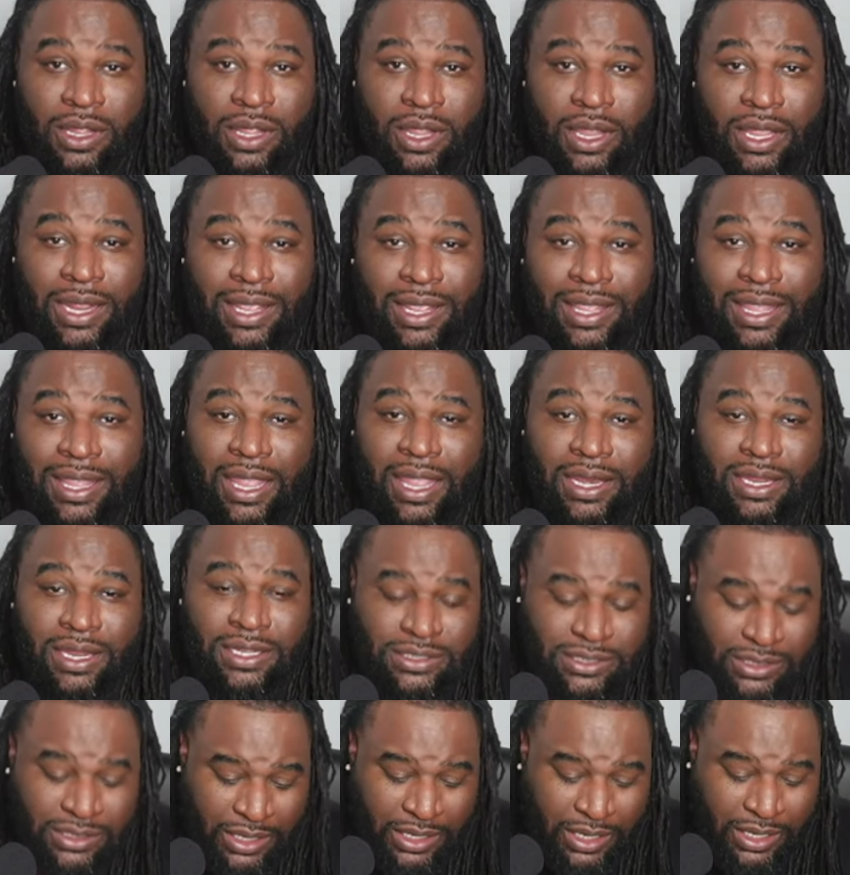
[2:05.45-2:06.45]
And again,
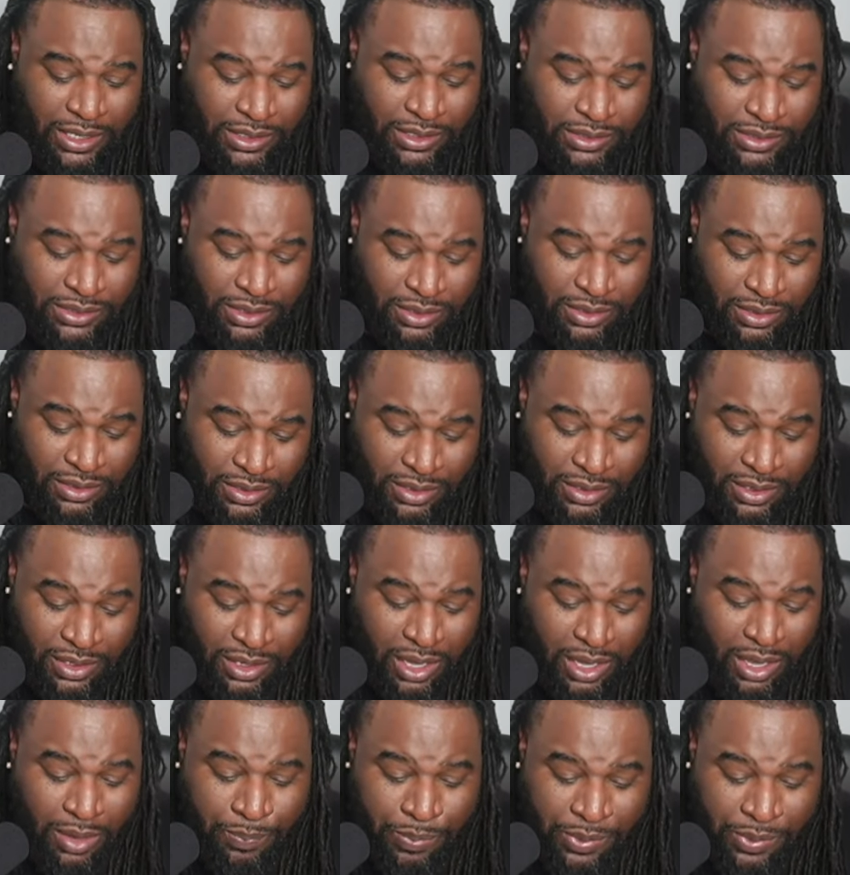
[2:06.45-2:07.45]
this is
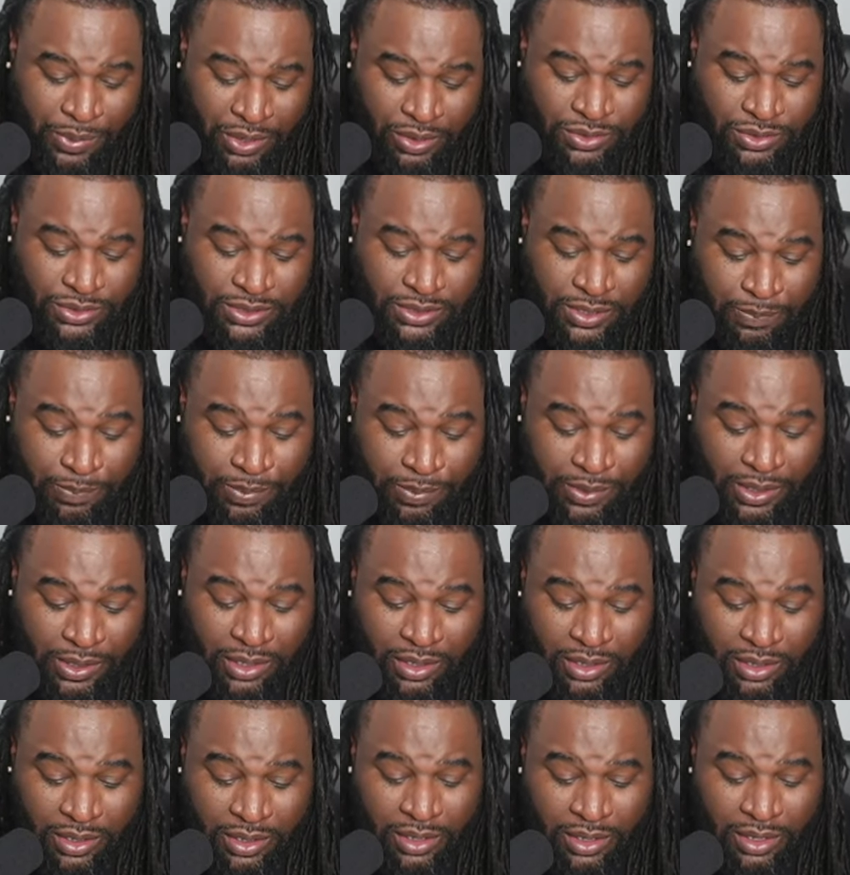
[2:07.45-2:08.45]
appears to
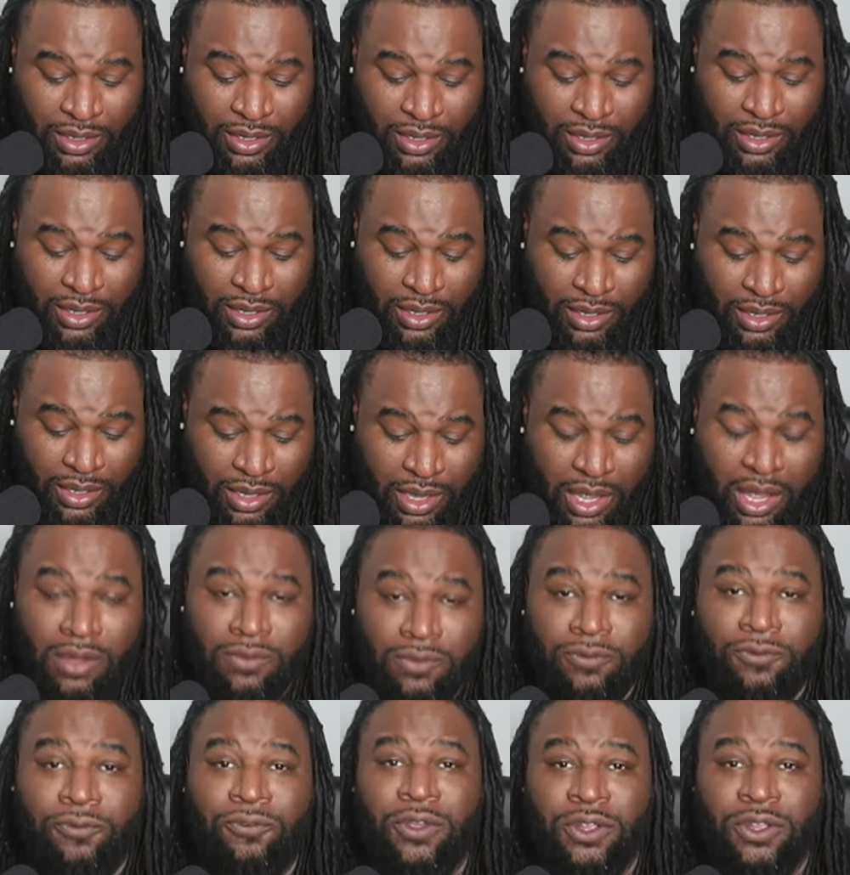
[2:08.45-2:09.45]
be
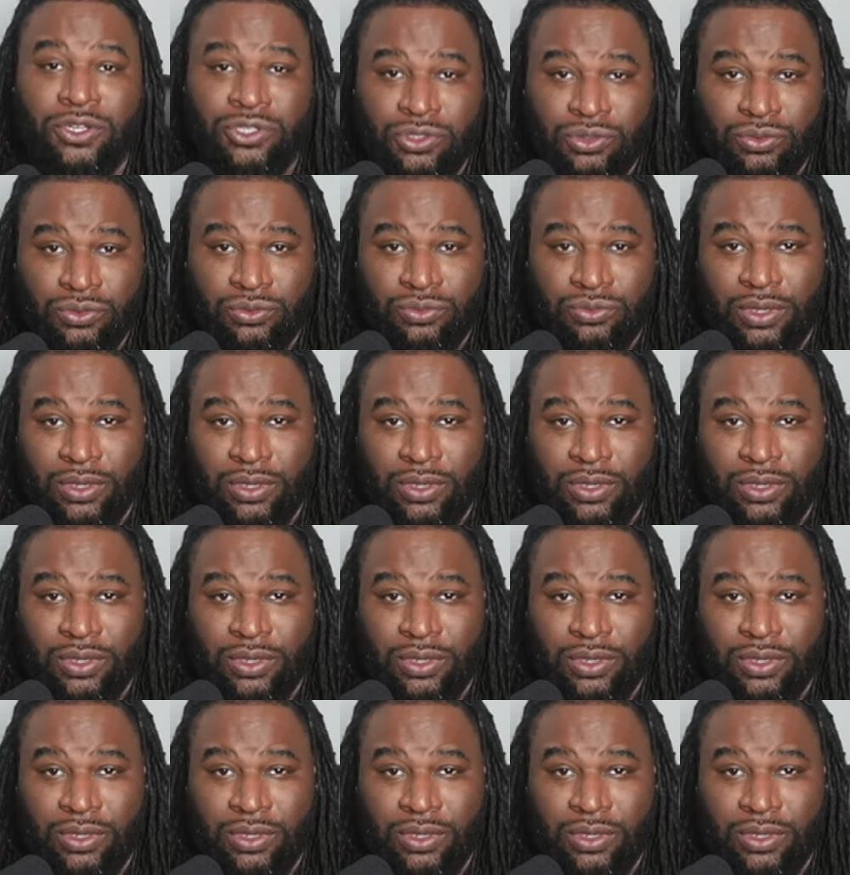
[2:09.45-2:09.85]
official.